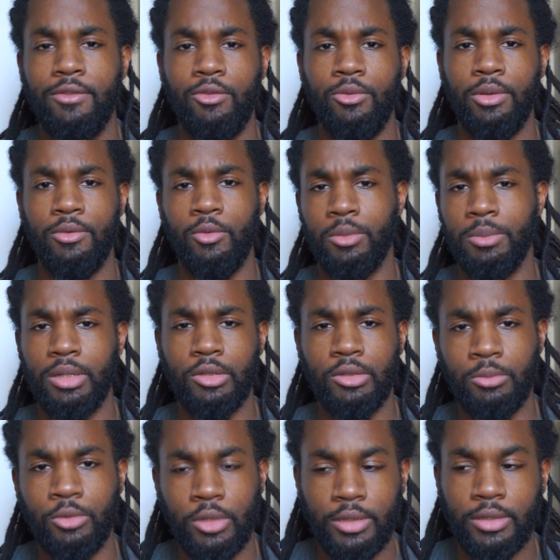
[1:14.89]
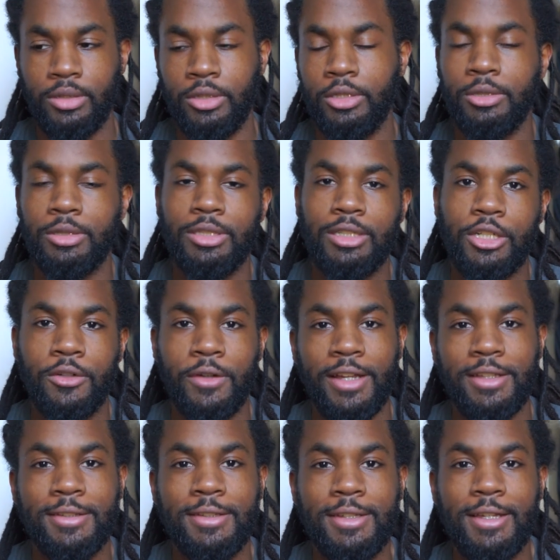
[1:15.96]
if you, want to be a little more, you know,
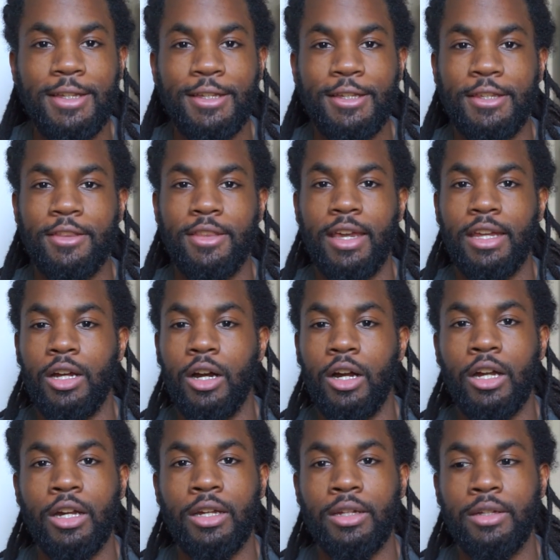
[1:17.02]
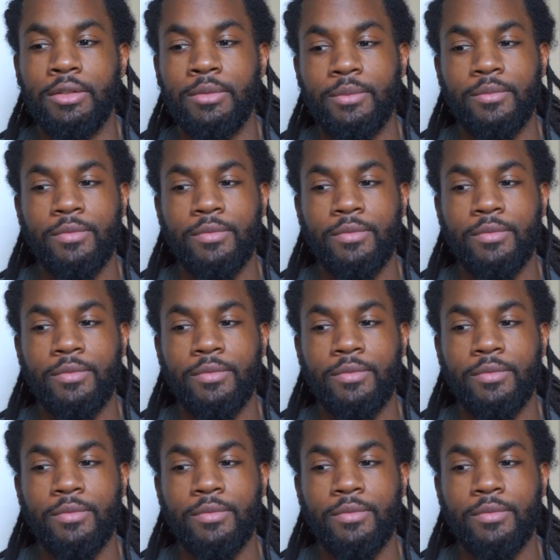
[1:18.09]
correct, that are